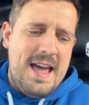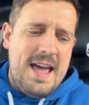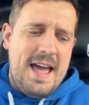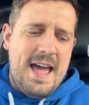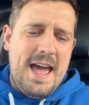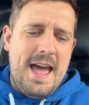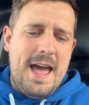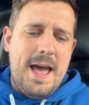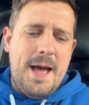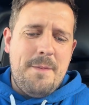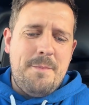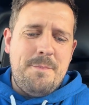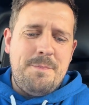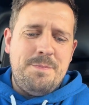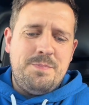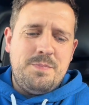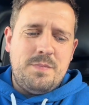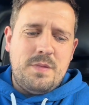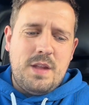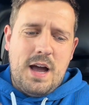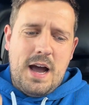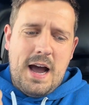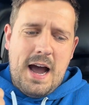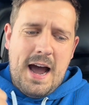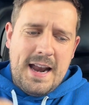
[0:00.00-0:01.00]
And
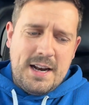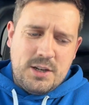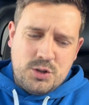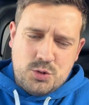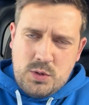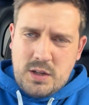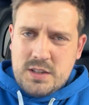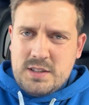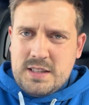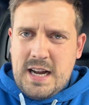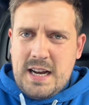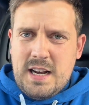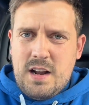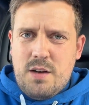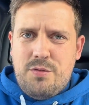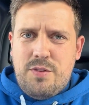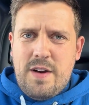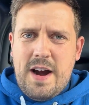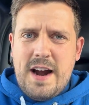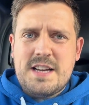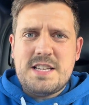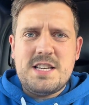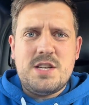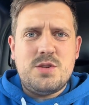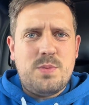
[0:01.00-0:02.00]
as what Daniel
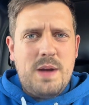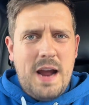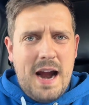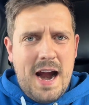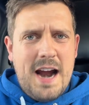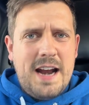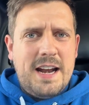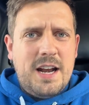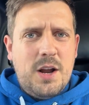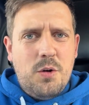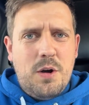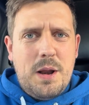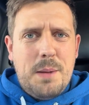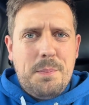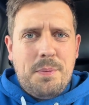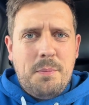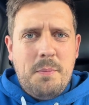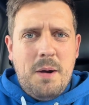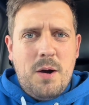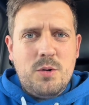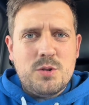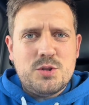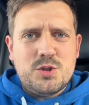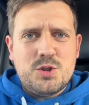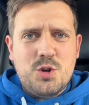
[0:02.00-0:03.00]
Farke says, we are a newly
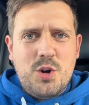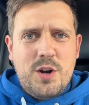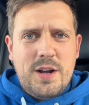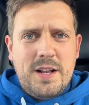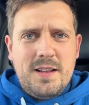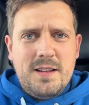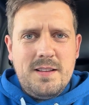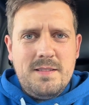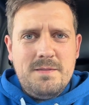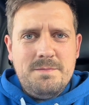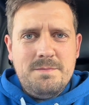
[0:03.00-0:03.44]
promoted side.